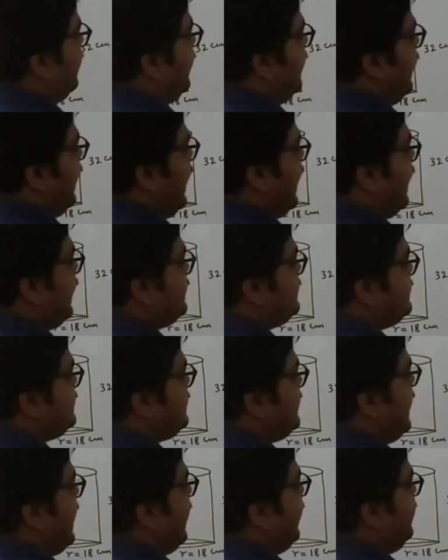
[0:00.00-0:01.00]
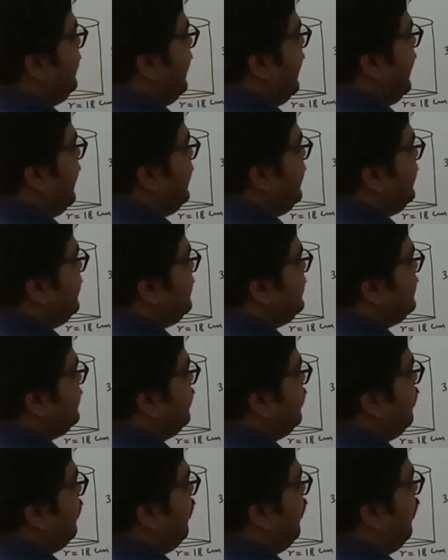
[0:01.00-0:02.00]
and slant height
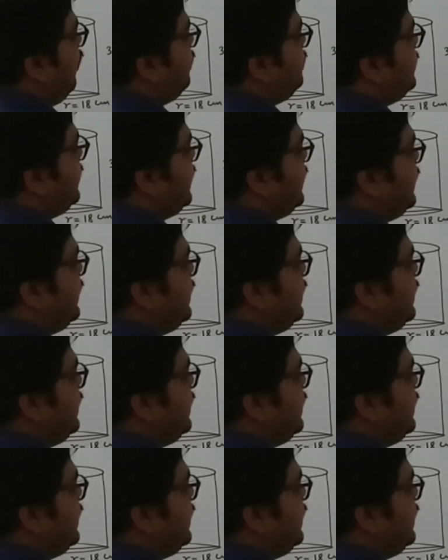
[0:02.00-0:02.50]
of the